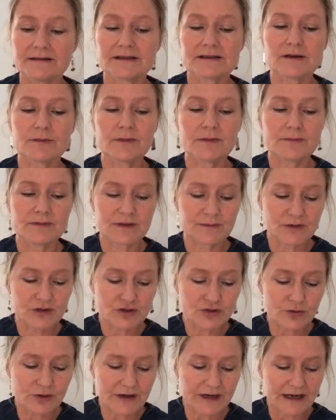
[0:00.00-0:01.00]
so the
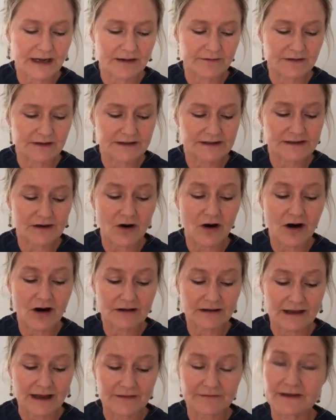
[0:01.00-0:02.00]
majority of us are
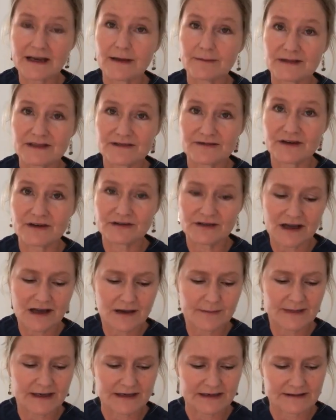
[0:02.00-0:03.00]
left hemisphere
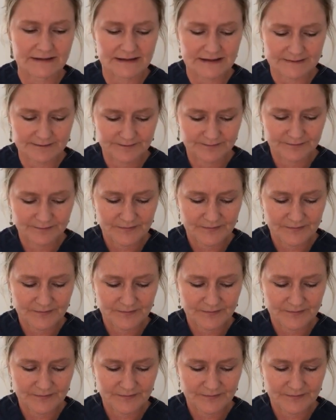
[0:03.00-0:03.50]
dominant.